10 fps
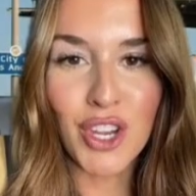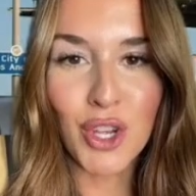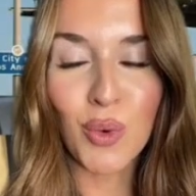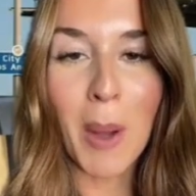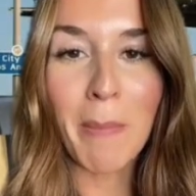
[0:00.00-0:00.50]

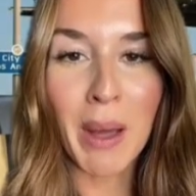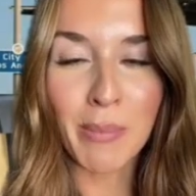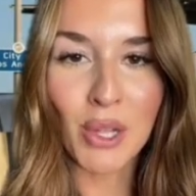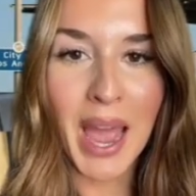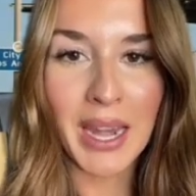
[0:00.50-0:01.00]
on their own
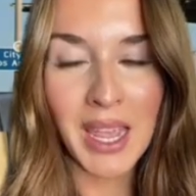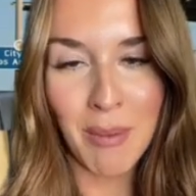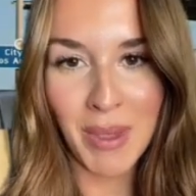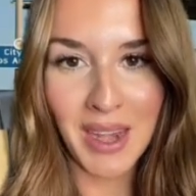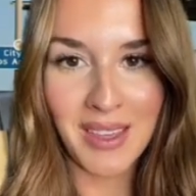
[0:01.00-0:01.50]
terms.
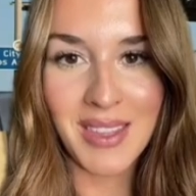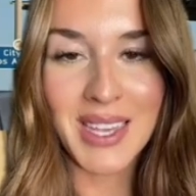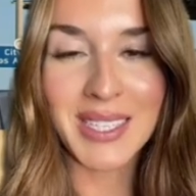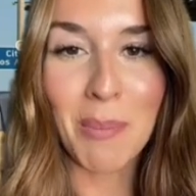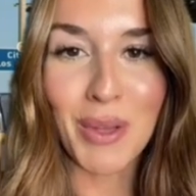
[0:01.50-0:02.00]

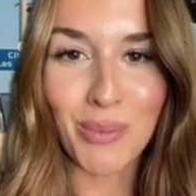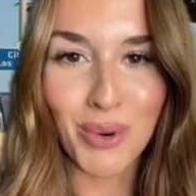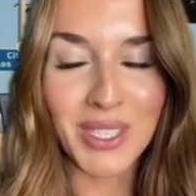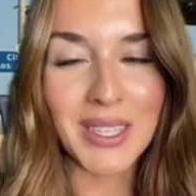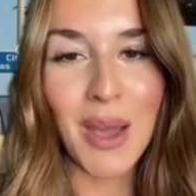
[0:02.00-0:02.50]

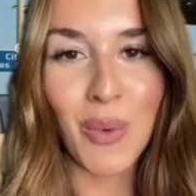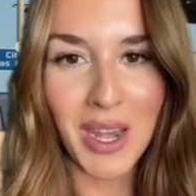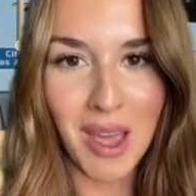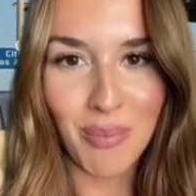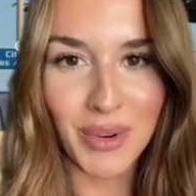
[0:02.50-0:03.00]
The fifth
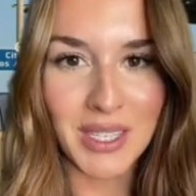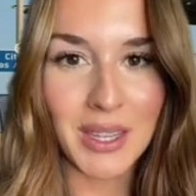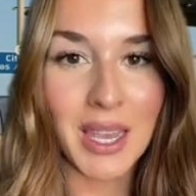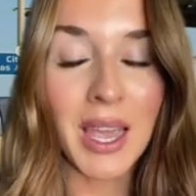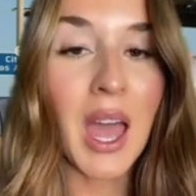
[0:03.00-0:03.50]
reason
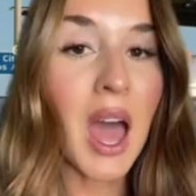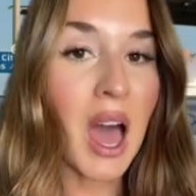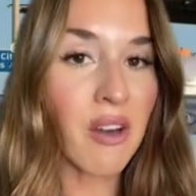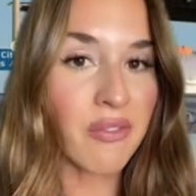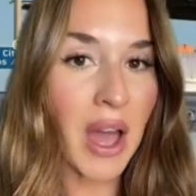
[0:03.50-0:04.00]
that women are
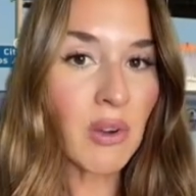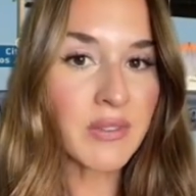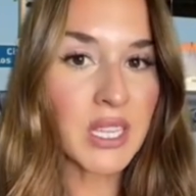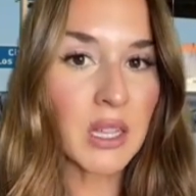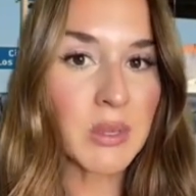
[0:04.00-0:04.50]
choosing to be
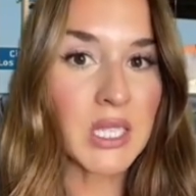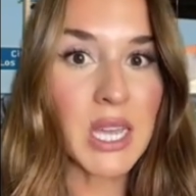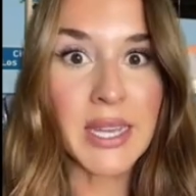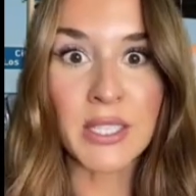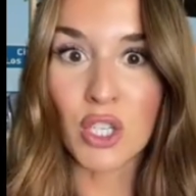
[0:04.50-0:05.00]

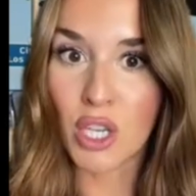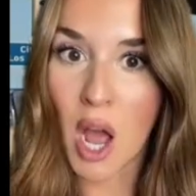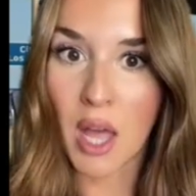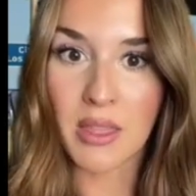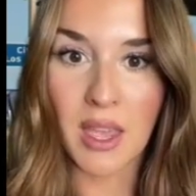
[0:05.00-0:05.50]
voluntarily
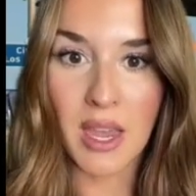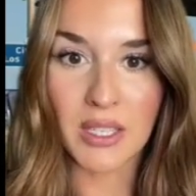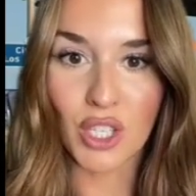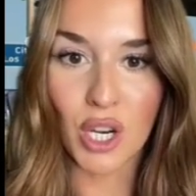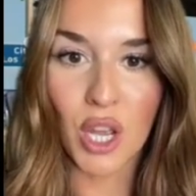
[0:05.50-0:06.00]
celibate
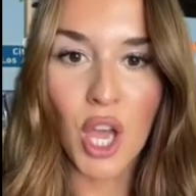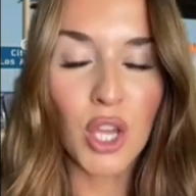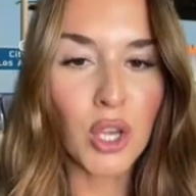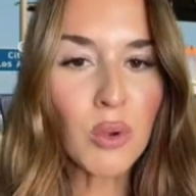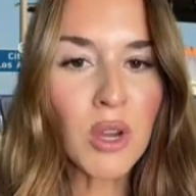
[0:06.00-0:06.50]

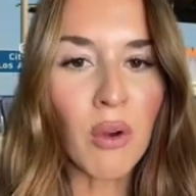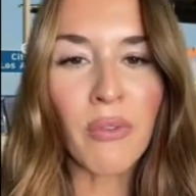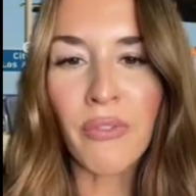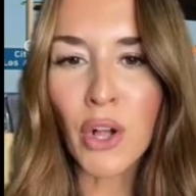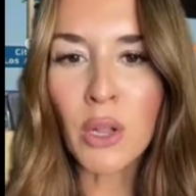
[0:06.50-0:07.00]
is
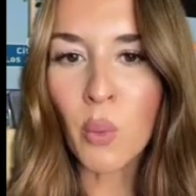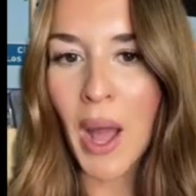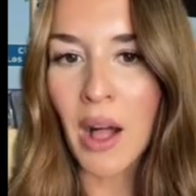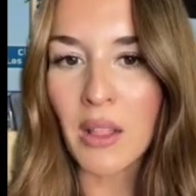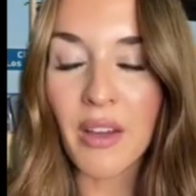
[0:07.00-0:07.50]
because
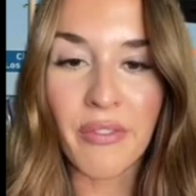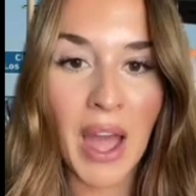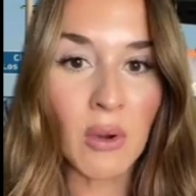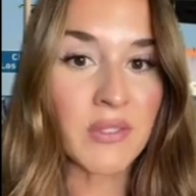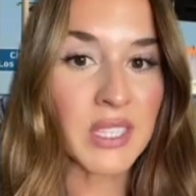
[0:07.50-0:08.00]
of
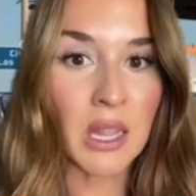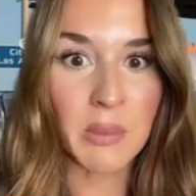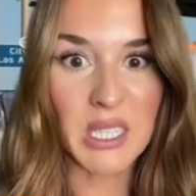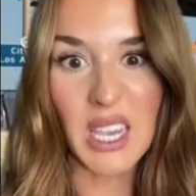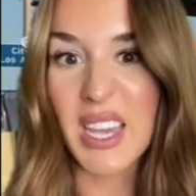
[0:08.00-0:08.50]
spiritual
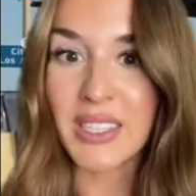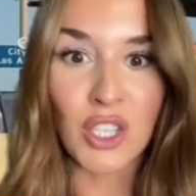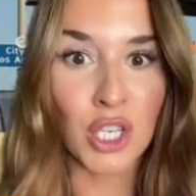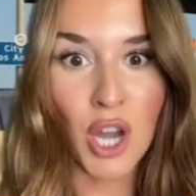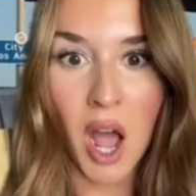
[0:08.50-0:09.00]
or
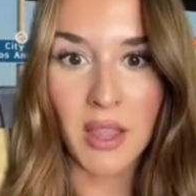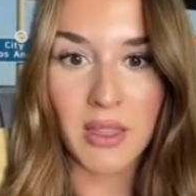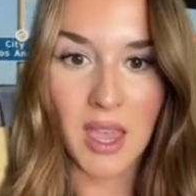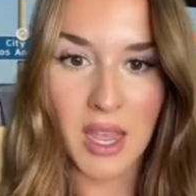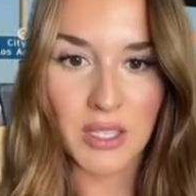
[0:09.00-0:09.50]
religious
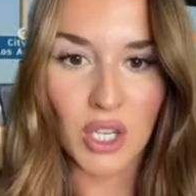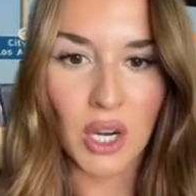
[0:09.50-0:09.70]
reasons.